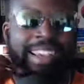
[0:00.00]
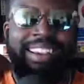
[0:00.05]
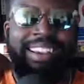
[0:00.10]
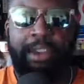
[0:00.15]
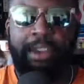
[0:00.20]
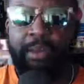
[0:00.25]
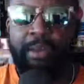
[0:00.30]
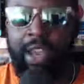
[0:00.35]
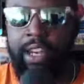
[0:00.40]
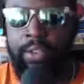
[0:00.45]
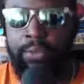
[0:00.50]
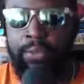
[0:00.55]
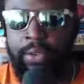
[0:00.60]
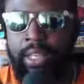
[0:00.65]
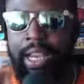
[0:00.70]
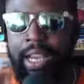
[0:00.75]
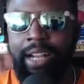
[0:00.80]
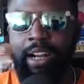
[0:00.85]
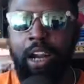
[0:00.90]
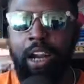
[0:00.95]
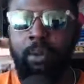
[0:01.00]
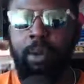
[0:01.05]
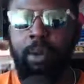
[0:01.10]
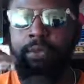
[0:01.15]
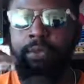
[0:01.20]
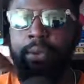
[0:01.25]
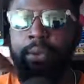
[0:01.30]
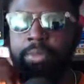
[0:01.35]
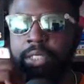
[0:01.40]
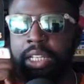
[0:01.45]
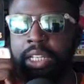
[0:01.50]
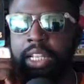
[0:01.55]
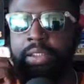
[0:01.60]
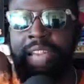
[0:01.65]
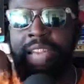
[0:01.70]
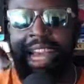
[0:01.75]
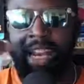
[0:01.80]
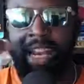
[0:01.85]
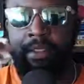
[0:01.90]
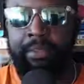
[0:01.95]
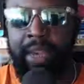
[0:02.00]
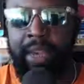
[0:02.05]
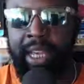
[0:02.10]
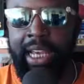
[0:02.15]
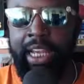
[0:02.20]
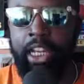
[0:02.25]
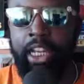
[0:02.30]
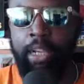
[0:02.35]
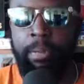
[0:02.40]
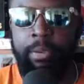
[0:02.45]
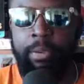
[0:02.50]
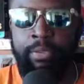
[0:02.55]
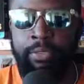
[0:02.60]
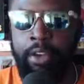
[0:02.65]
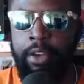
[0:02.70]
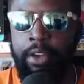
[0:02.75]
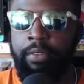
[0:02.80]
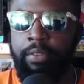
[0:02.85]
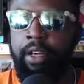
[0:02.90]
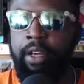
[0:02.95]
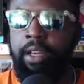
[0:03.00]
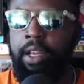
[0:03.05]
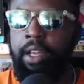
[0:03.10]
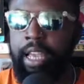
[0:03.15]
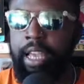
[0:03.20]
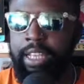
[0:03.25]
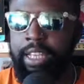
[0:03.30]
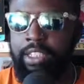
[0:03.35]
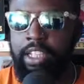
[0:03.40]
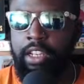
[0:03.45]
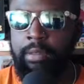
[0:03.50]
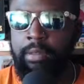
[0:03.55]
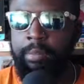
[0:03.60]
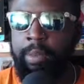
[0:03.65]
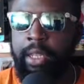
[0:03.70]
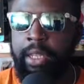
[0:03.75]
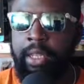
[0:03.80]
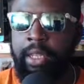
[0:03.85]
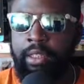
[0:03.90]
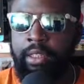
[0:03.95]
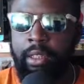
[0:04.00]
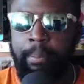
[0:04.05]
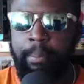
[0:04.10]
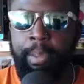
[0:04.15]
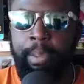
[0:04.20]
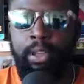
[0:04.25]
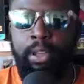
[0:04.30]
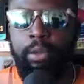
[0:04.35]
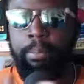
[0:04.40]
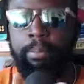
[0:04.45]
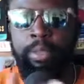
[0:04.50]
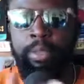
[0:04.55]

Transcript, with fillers: If anything, I can't wait for them to kind of elevate a little bit further instead of being the middle,